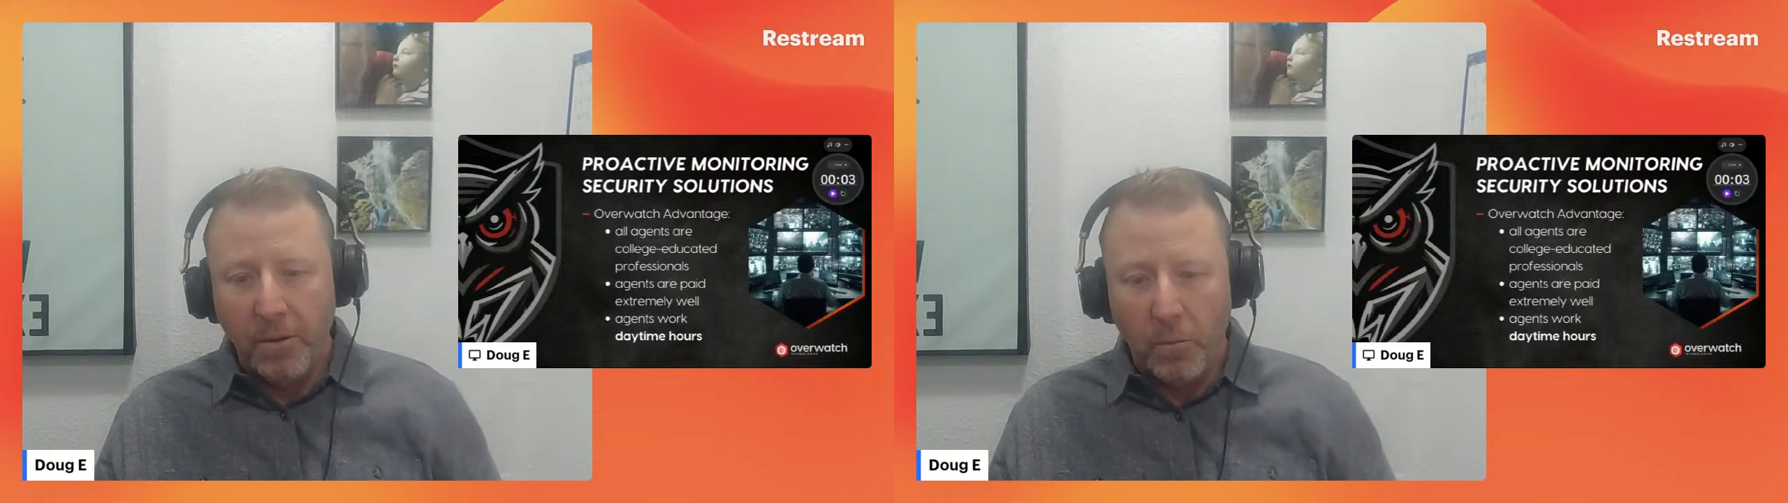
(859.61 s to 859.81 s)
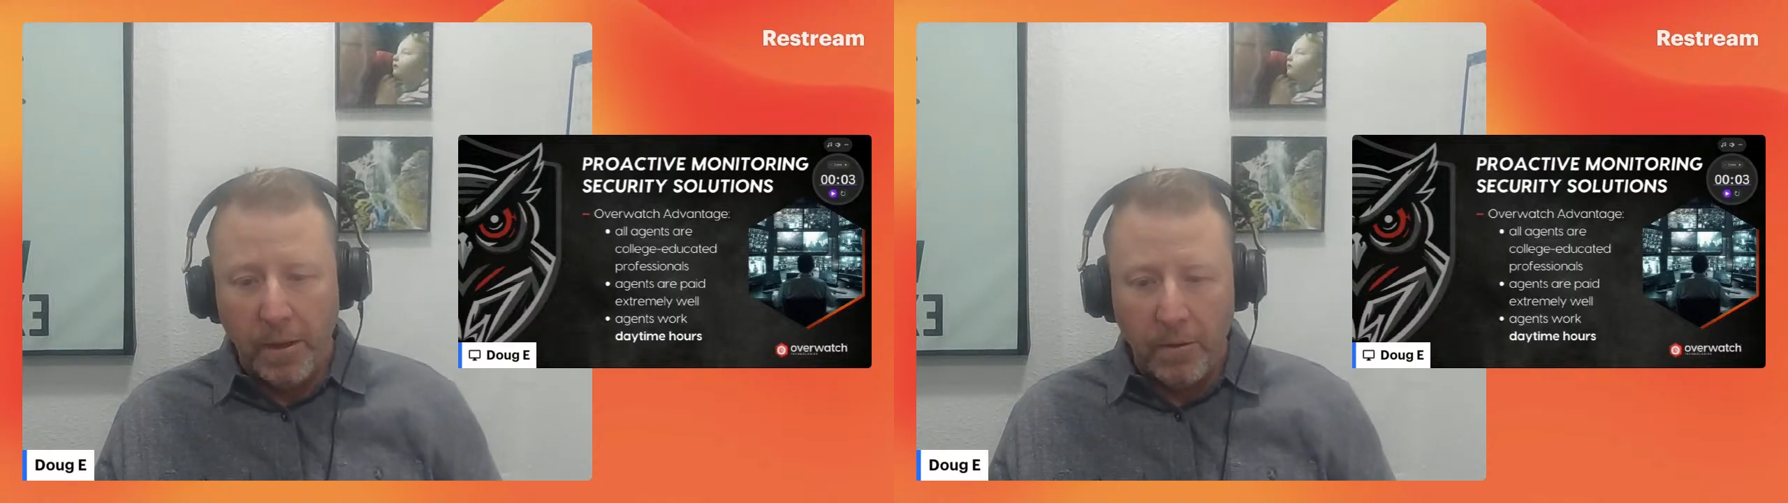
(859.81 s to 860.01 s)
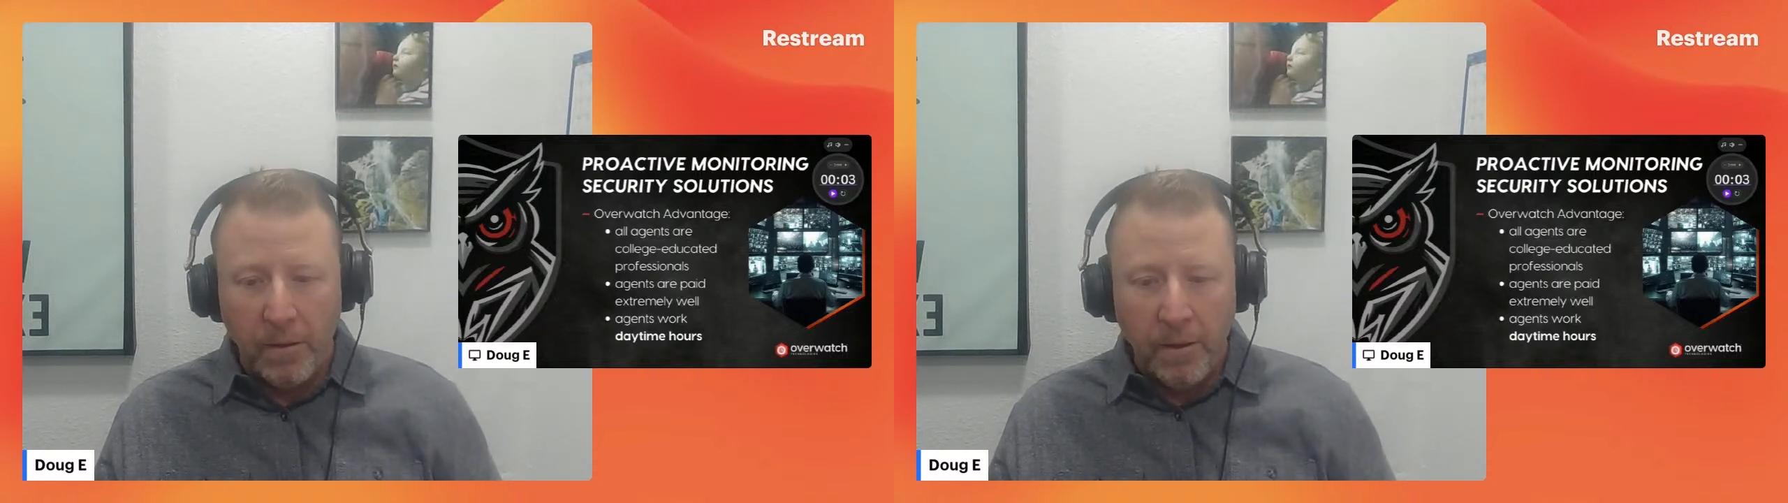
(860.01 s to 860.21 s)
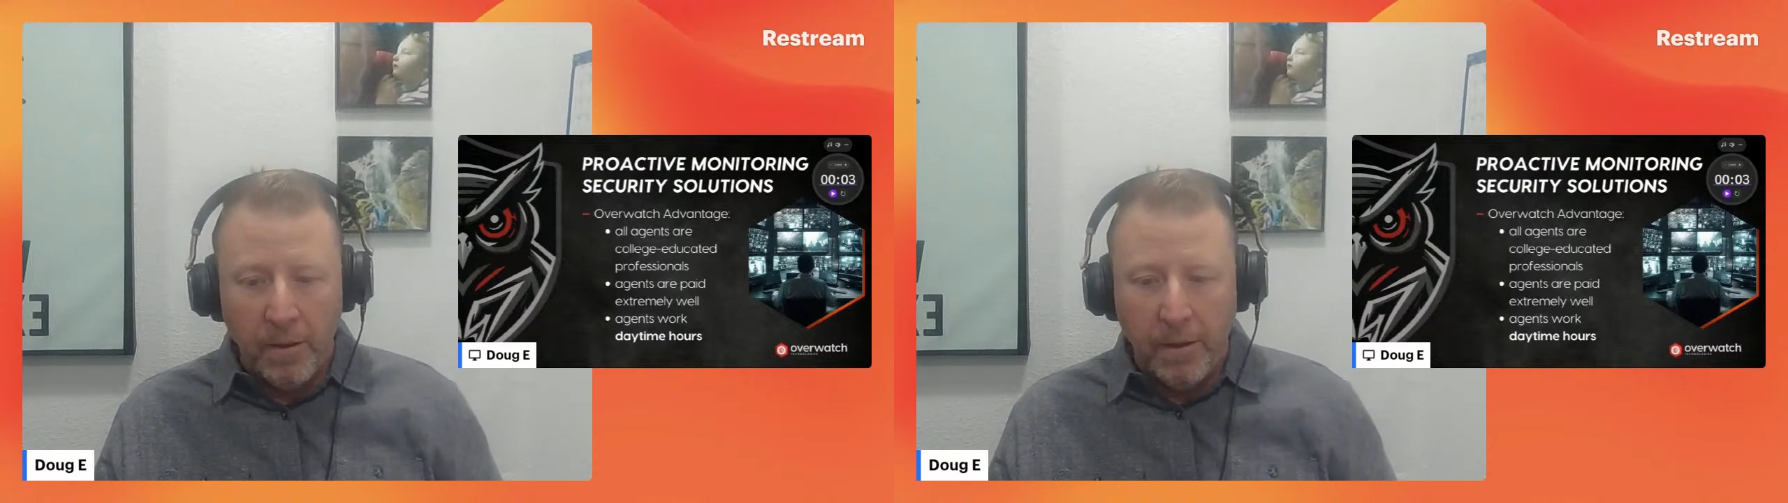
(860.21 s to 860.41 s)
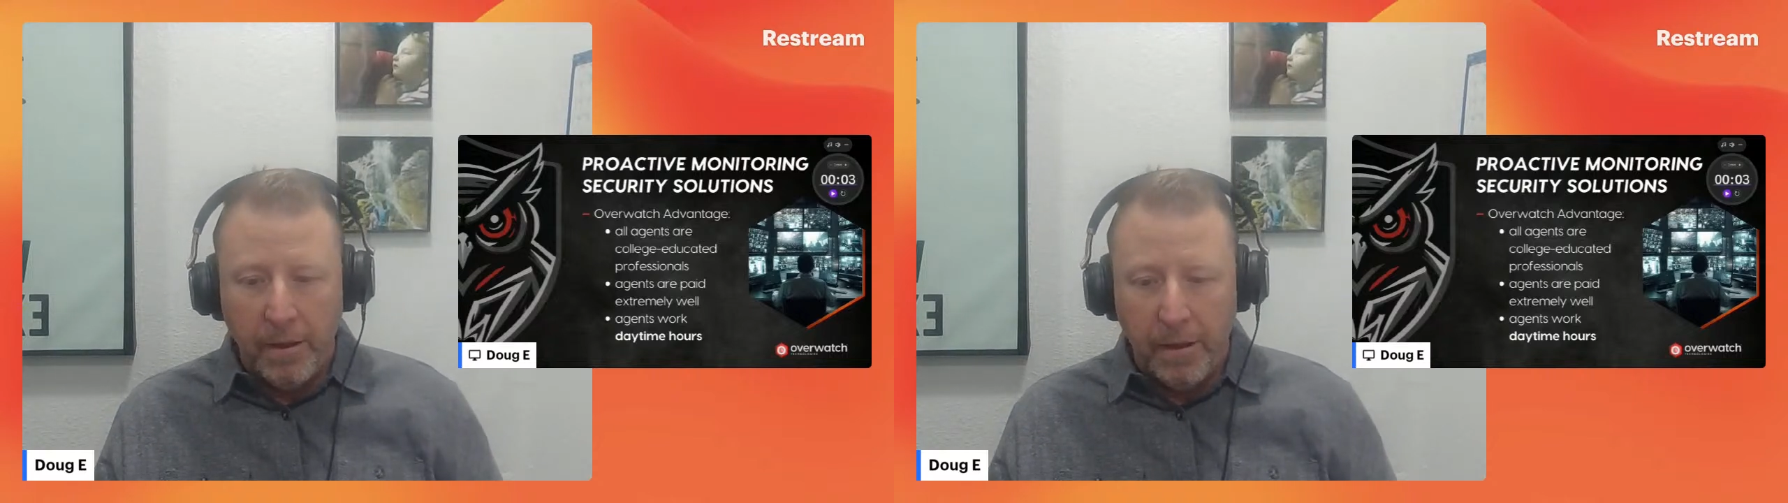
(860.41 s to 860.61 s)
well.
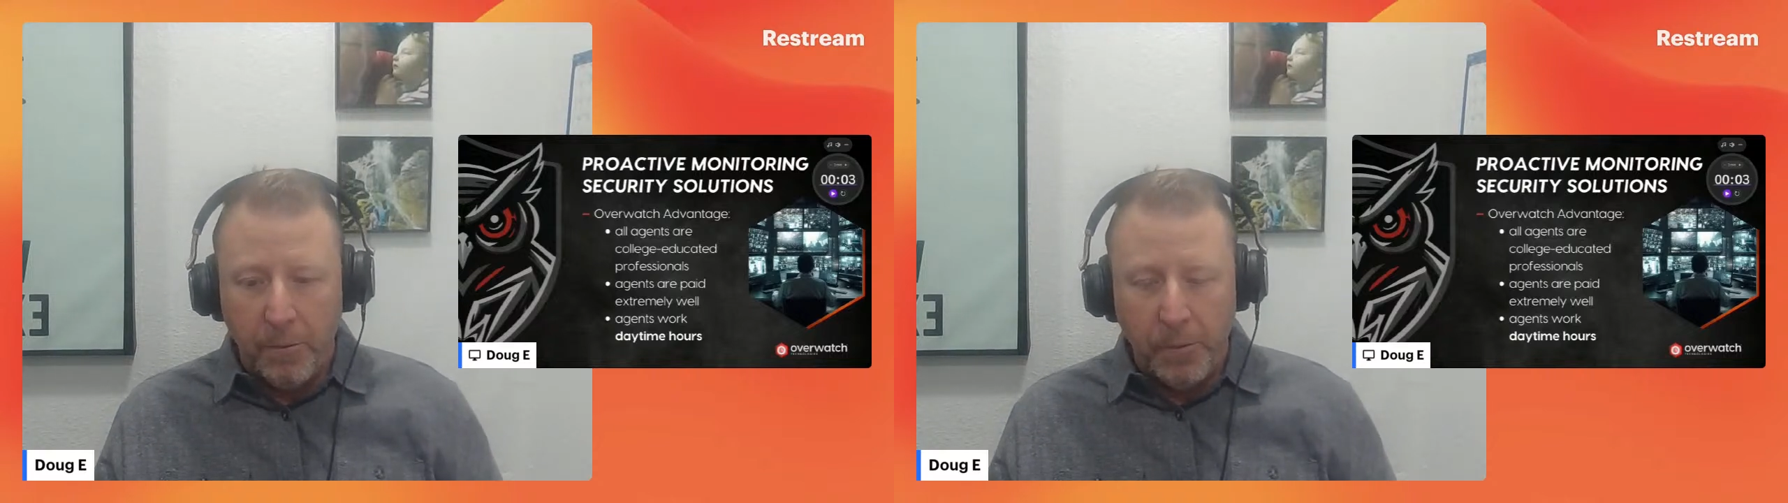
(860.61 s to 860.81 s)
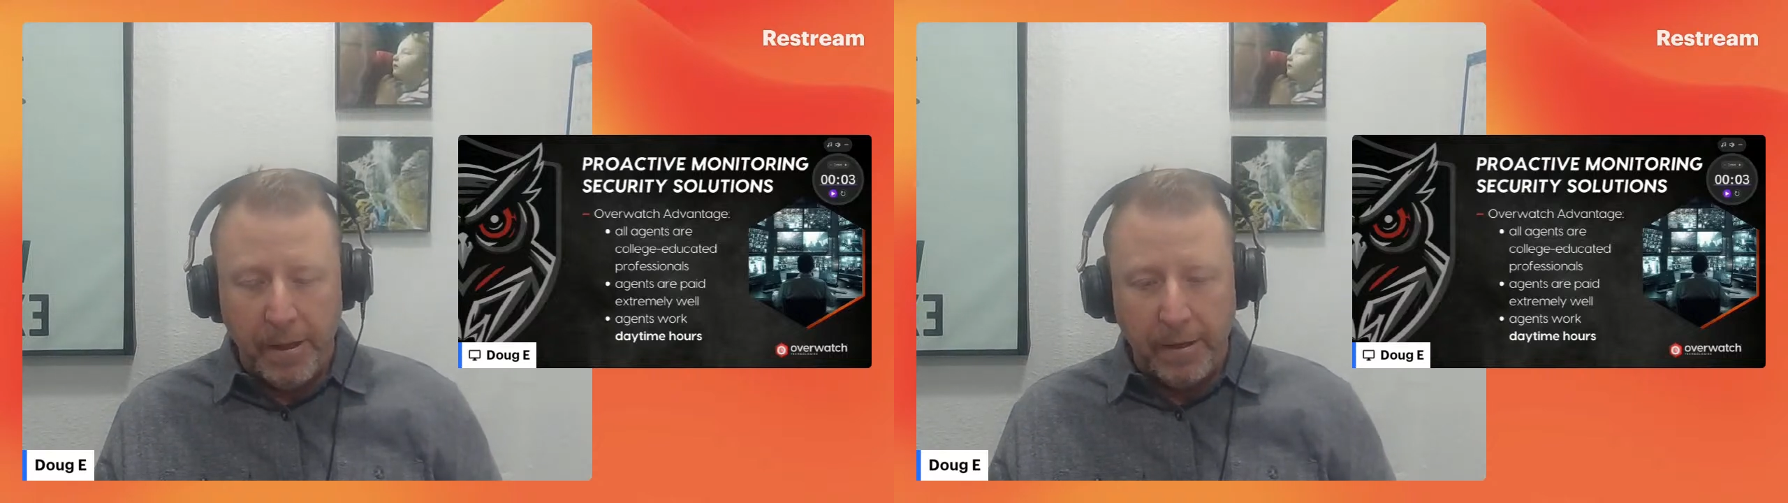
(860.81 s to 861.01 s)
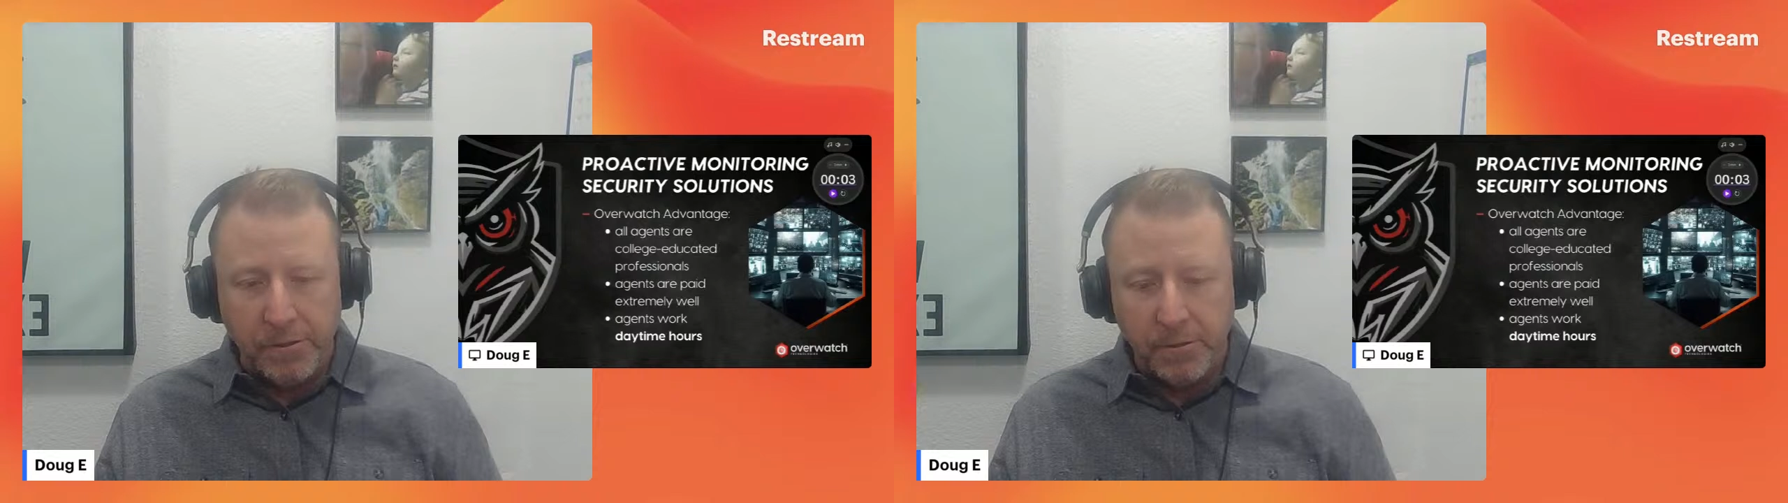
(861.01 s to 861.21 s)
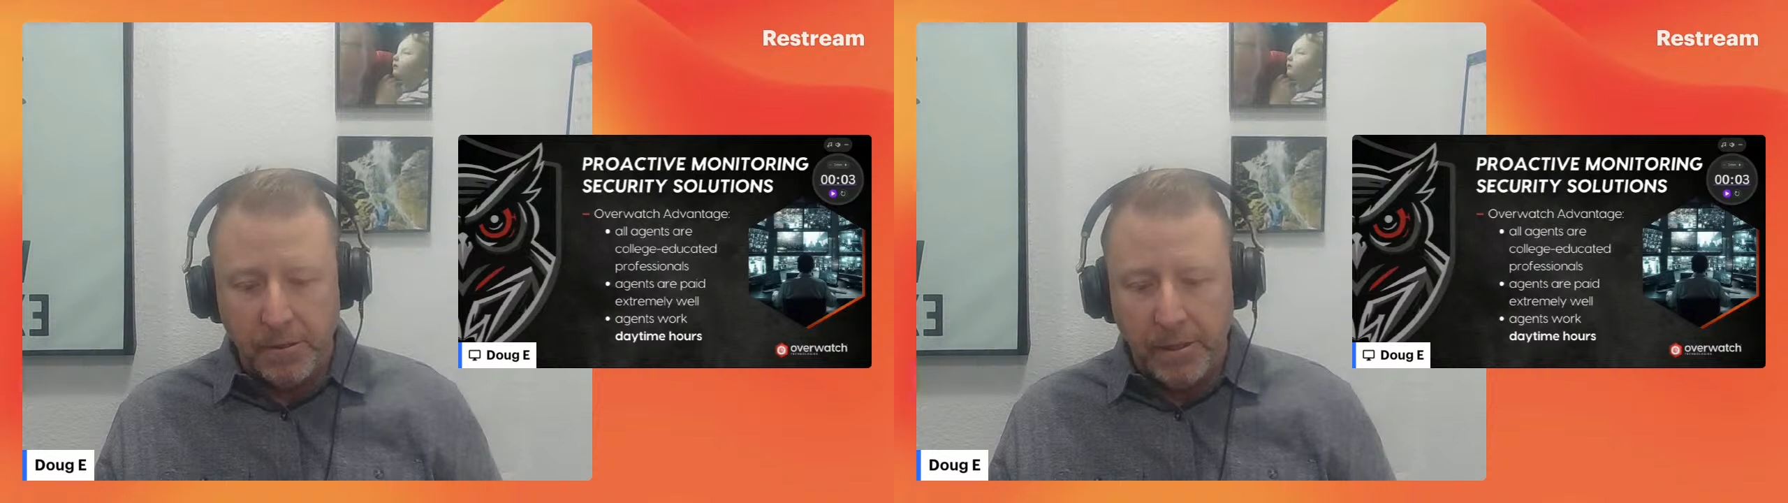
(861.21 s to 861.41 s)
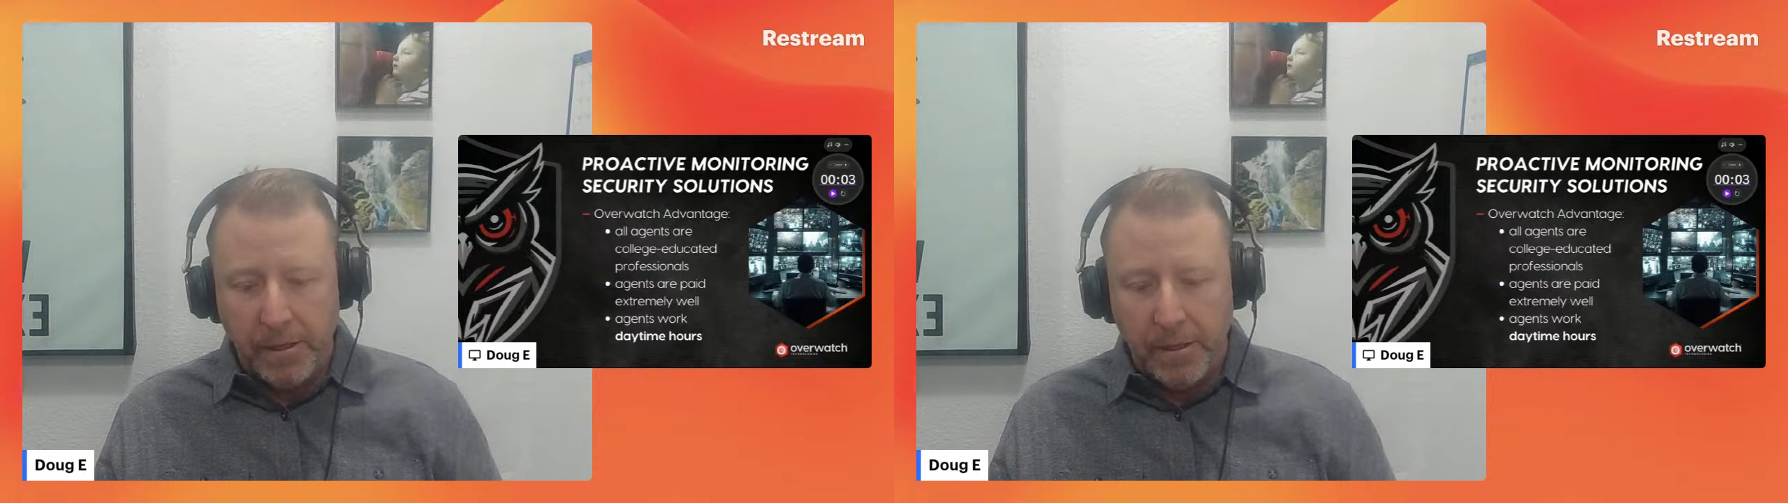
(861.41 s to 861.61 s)
We
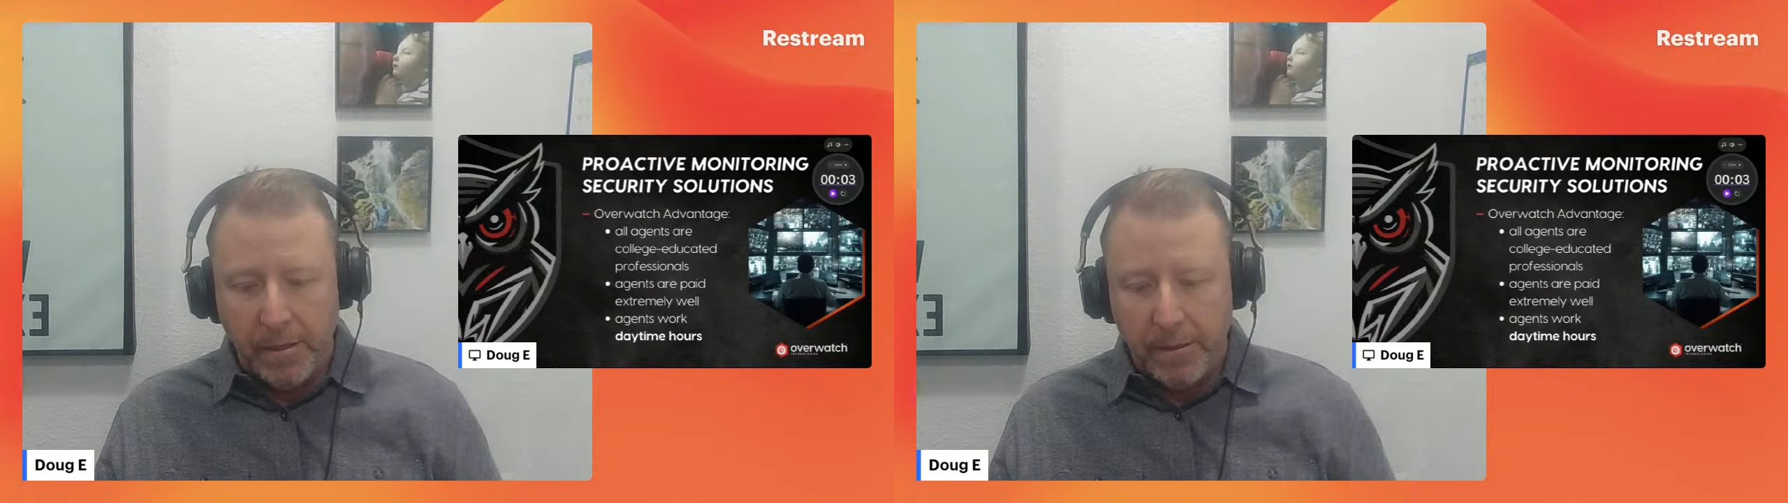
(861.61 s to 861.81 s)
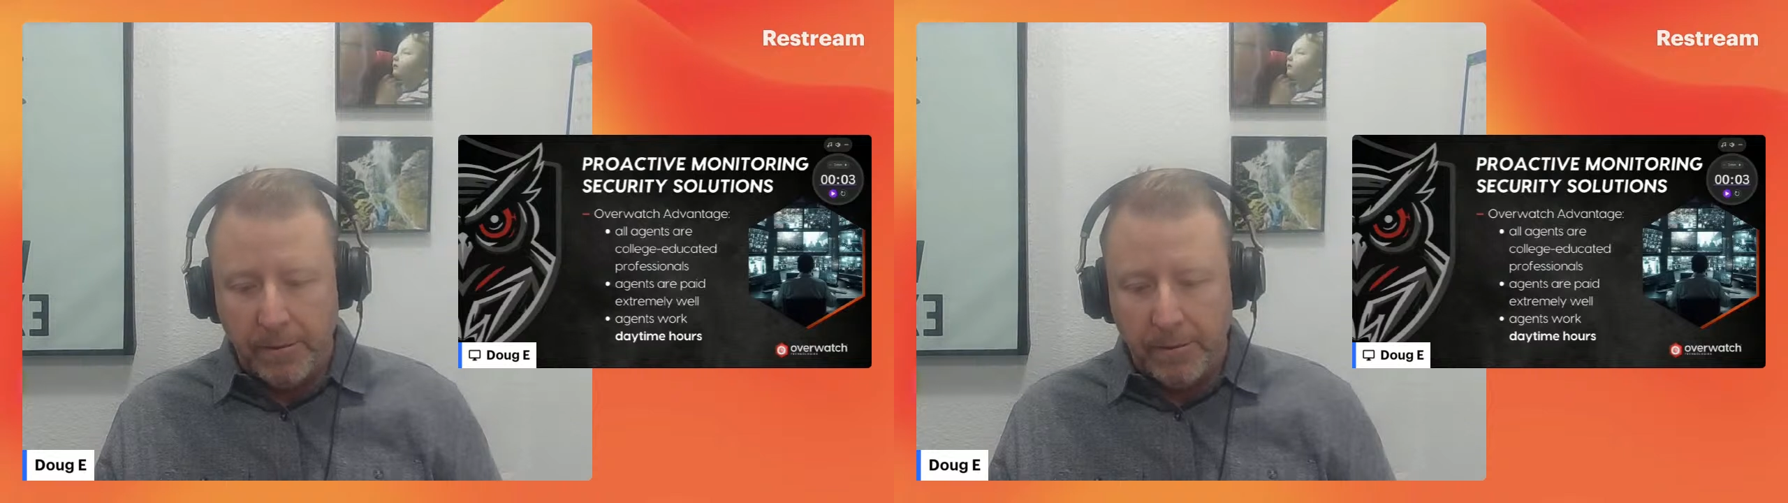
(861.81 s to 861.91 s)
actually